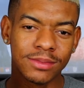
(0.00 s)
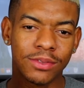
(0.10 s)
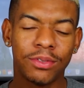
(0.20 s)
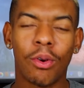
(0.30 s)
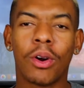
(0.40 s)

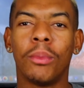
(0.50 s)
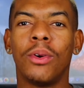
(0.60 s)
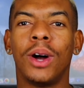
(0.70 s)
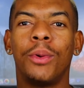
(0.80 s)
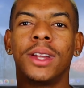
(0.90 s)

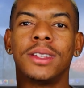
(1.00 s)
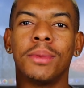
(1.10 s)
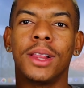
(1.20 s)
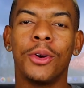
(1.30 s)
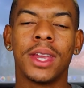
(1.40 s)
formal. I want it to
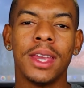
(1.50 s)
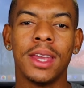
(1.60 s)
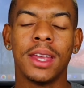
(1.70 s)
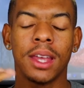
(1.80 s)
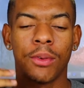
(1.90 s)
be low
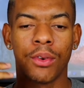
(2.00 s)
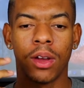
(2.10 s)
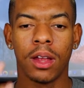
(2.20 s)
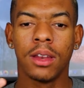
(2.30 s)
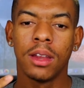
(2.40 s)
key. I
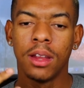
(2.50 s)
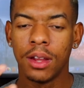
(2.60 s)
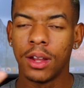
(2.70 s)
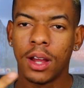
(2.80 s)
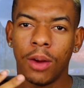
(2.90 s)
want
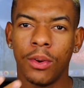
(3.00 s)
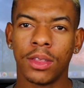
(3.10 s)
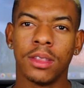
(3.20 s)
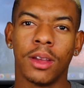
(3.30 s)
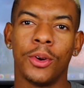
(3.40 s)
I
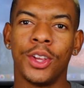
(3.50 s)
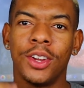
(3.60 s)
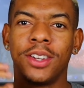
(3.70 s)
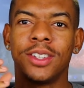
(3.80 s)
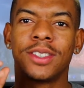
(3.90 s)
want I want you
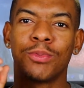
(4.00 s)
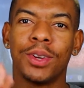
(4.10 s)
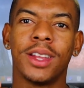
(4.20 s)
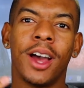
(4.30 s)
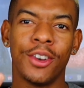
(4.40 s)
to just
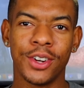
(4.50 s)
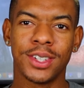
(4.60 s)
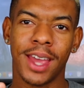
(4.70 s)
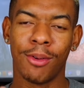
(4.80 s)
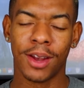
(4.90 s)
really
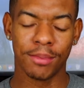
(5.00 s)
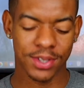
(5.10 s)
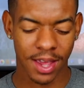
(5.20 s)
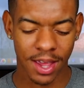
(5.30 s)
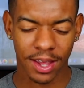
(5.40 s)
understand what I'm
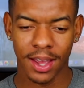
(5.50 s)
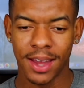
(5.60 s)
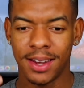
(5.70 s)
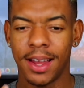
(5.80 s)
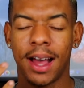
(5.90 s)
saying and
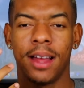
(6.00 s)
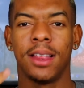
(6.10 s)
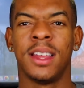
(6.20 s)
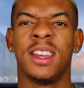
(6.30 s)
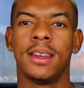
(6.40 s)
kind of
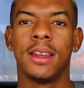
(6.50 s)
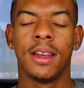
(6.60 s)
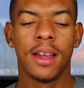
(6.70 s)
dial in.